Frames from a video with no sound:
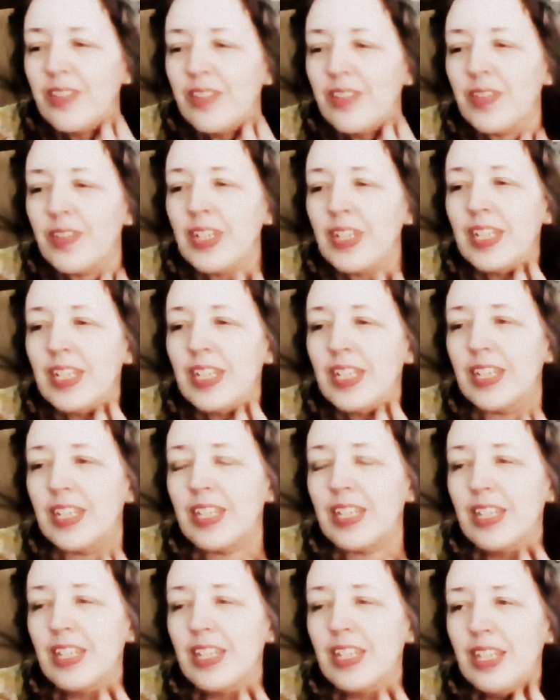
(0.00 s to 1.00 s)
But,
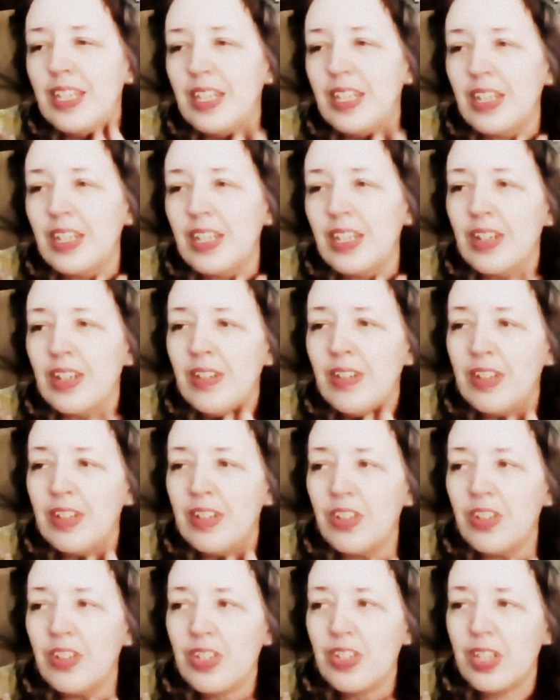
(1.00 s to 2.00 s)
you know,
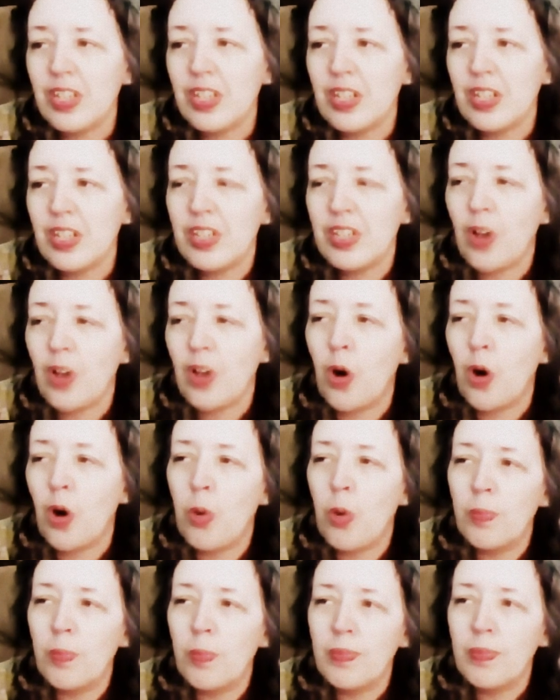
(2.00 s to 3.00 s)
it's
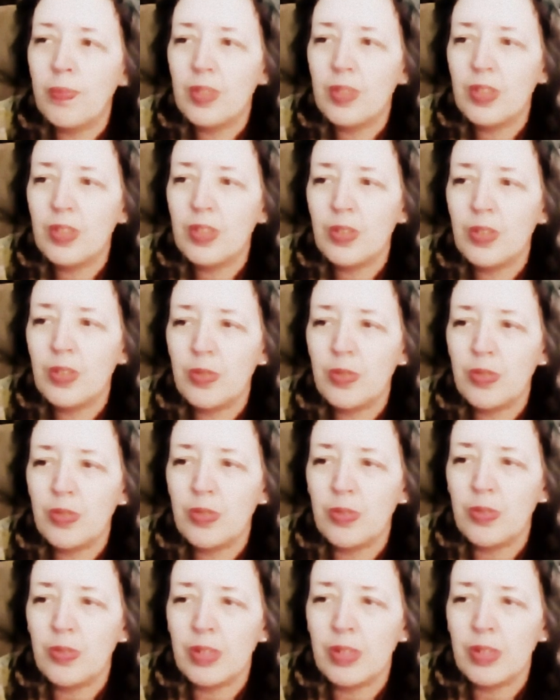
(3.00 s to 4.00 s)
home. She's used
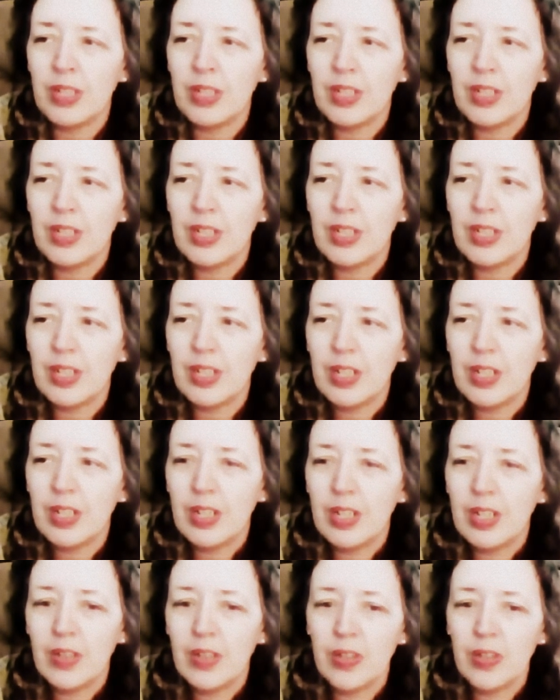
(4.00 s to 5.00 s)
to it.
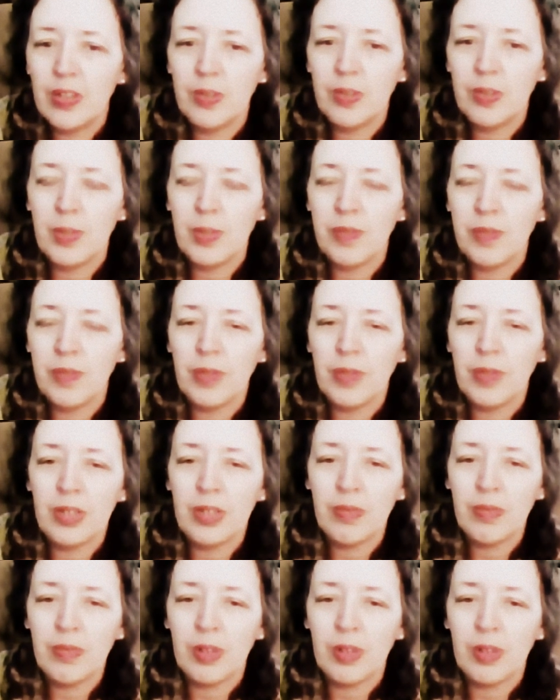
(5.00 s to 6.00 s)
She's made
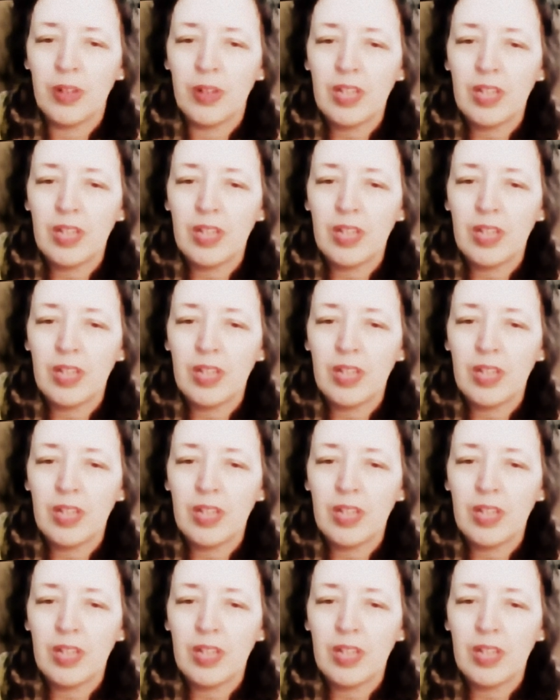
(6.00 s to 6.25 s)
friends with all the